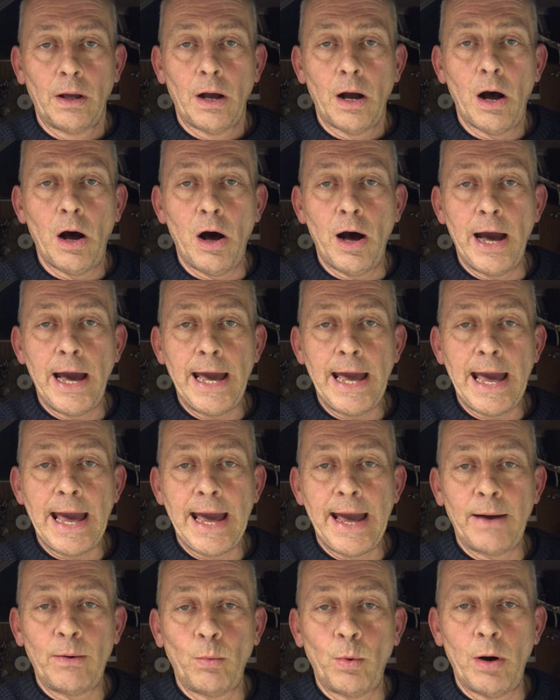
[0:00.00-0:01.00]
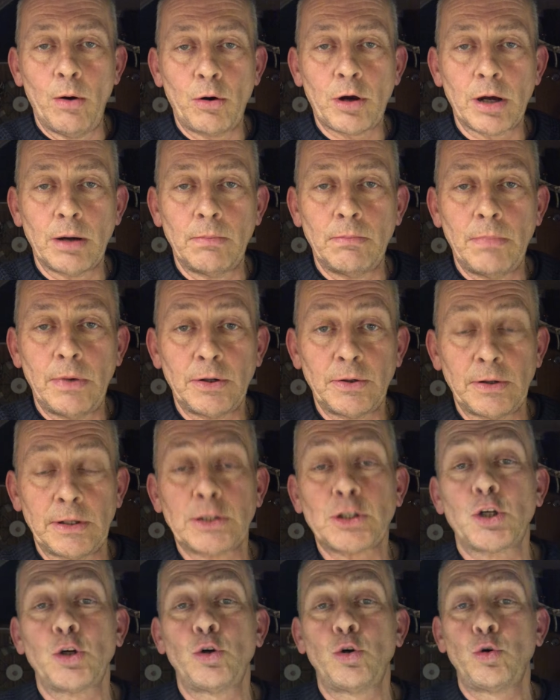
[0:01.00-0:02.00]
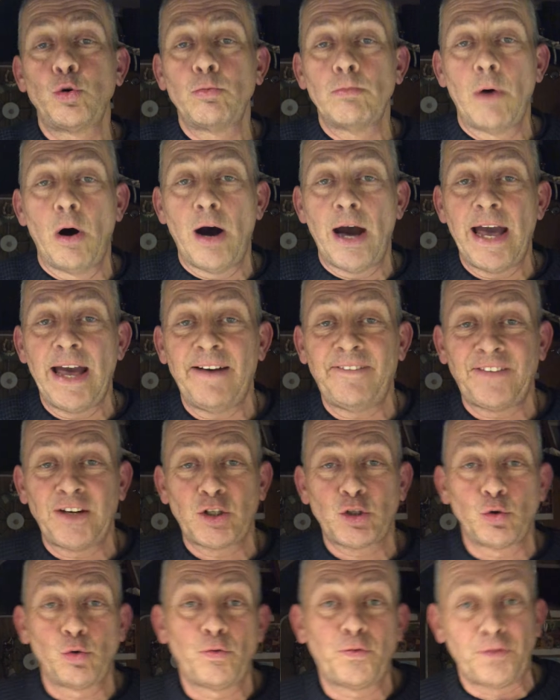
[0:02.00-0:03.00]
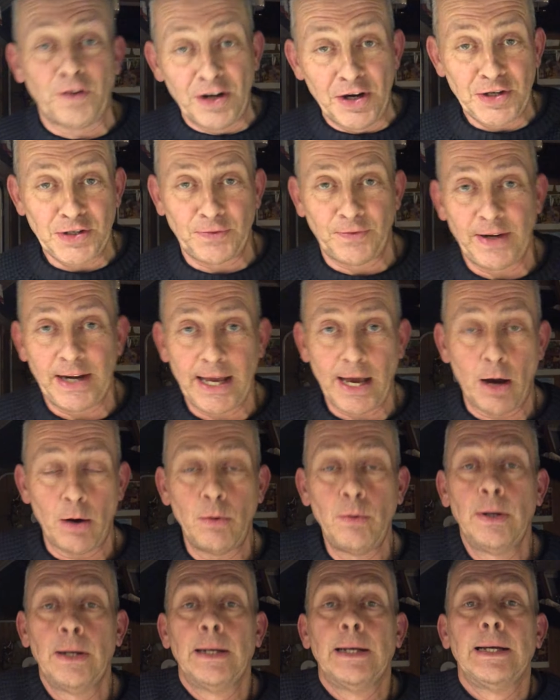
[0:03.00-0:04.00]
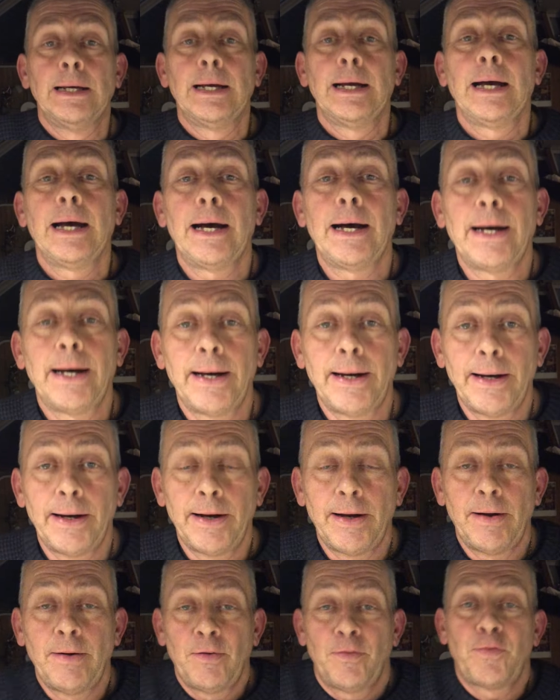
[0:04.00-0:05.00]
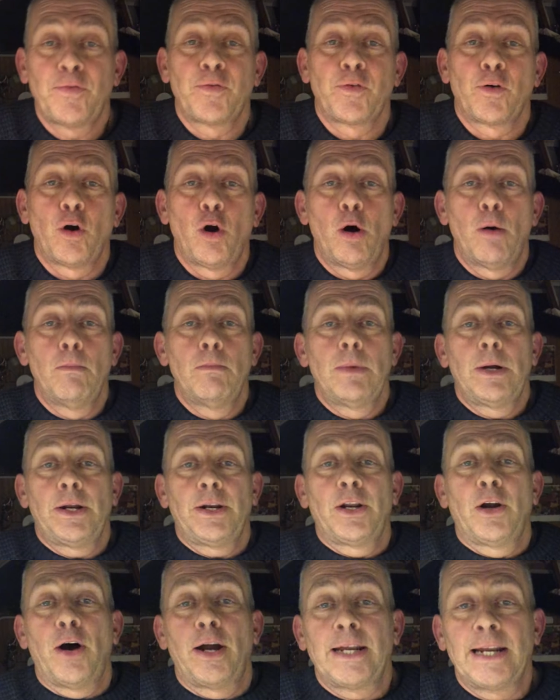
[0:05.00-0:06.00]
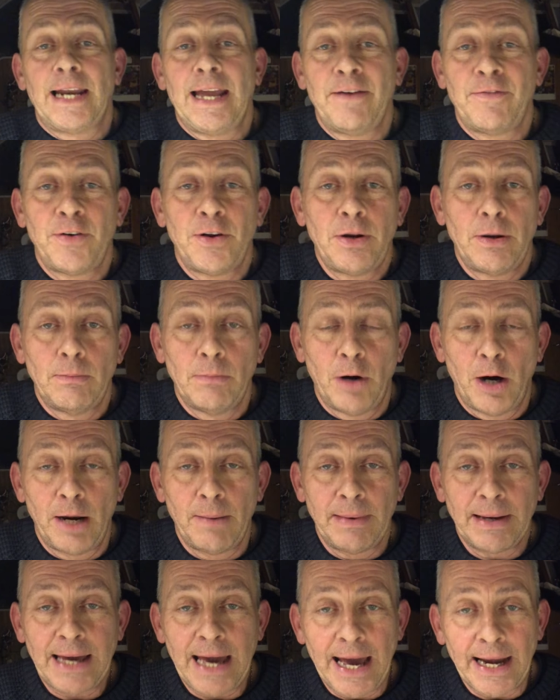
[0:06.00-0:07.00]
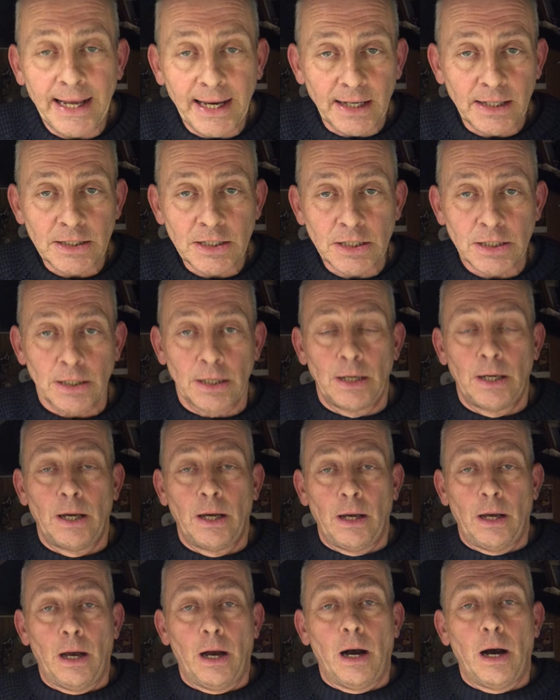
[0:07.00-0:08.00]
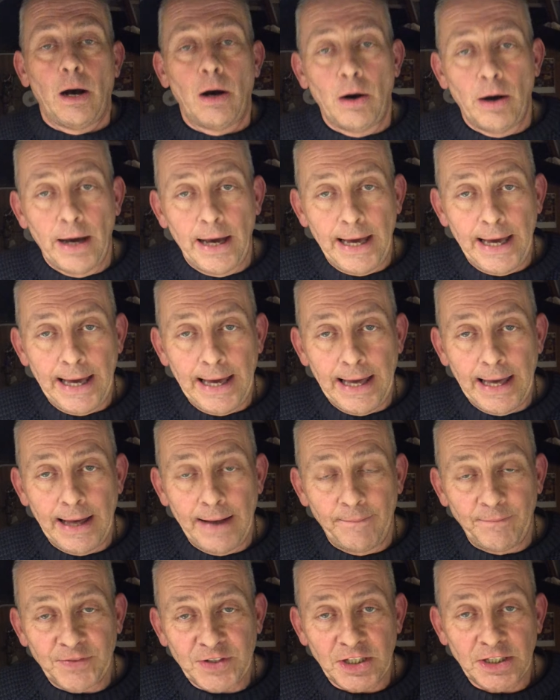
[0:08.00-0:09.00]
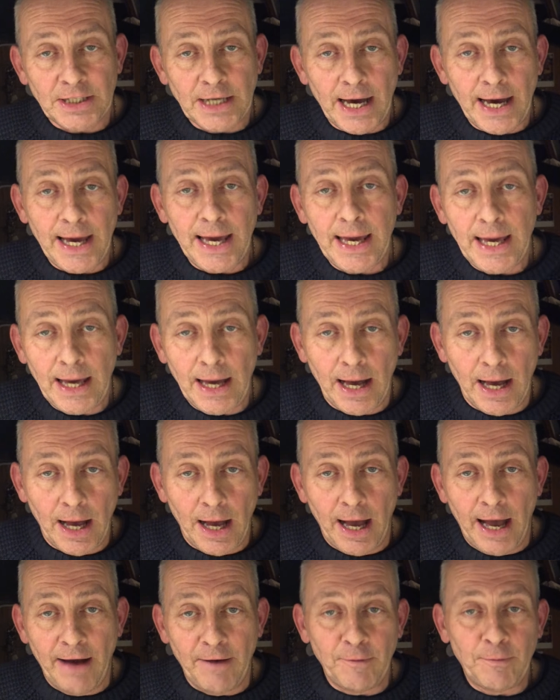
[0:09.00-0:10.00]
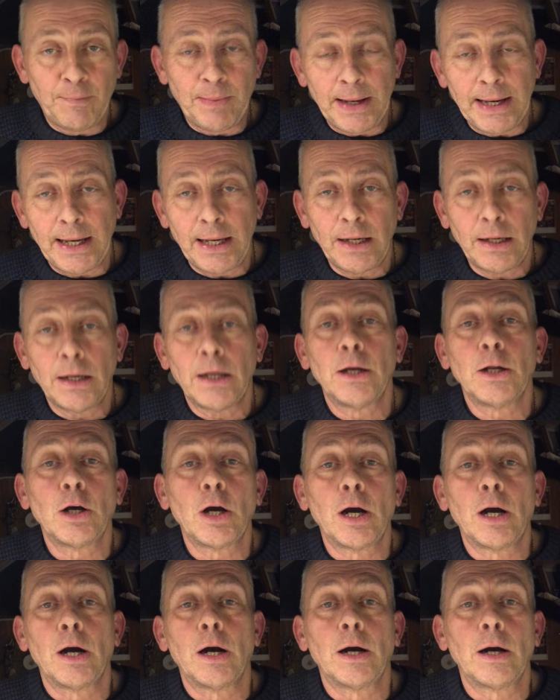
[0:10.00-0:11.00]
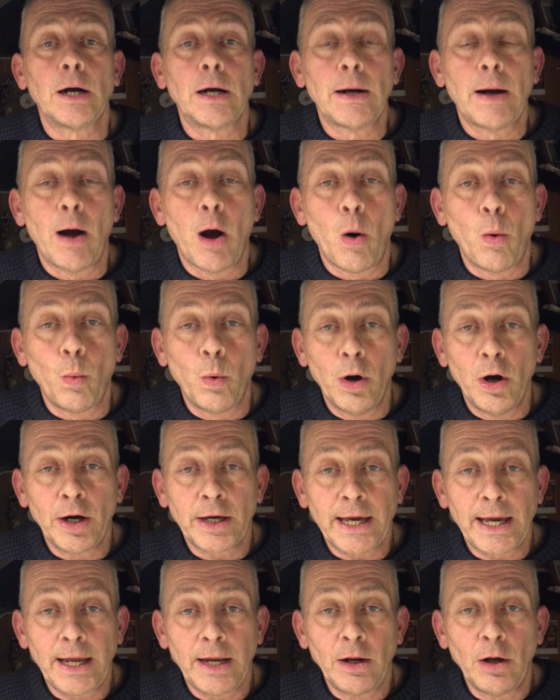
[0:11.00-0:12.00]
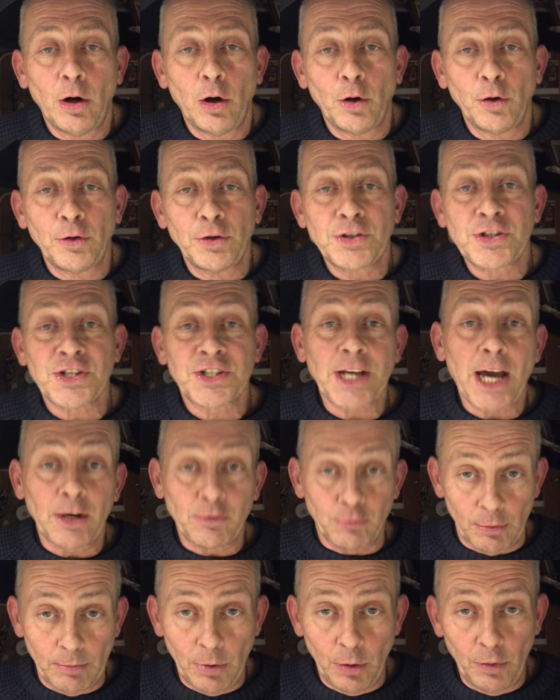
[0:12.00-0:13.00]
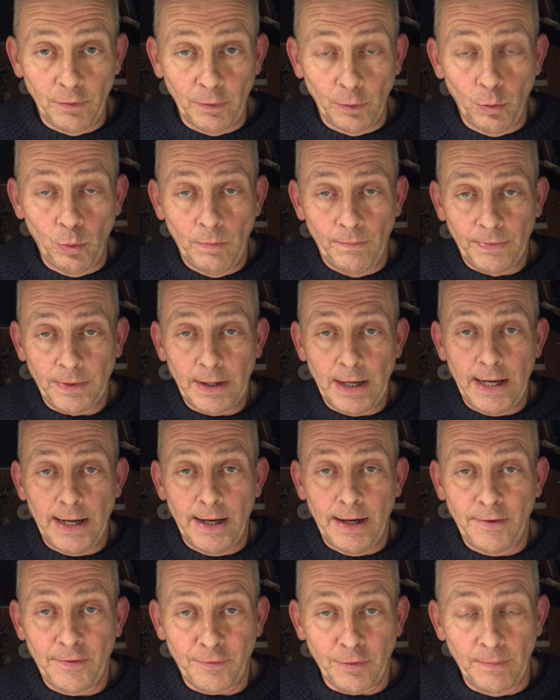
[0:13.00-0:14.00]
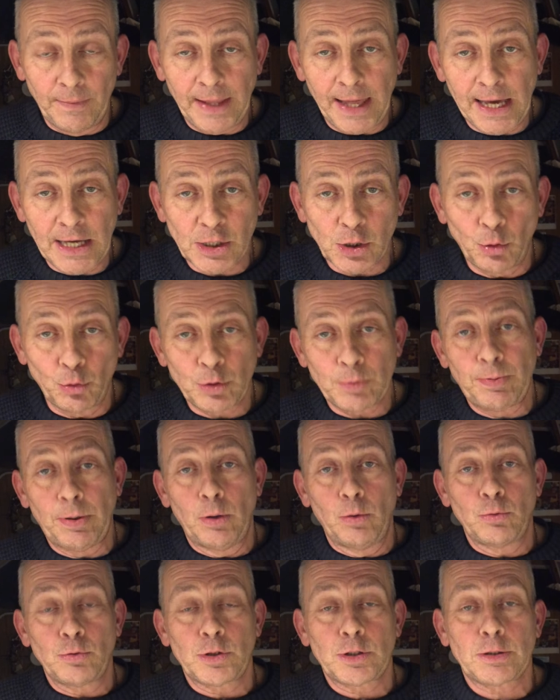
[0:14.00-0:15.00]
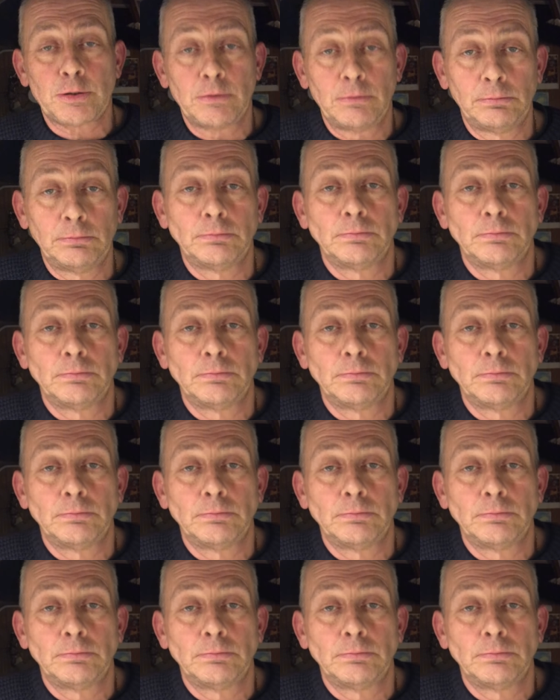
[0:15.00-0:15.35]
Hi and welcome to my official first video from 911 Minor Mechanics. I today have been working on stud removal from the exhaust ports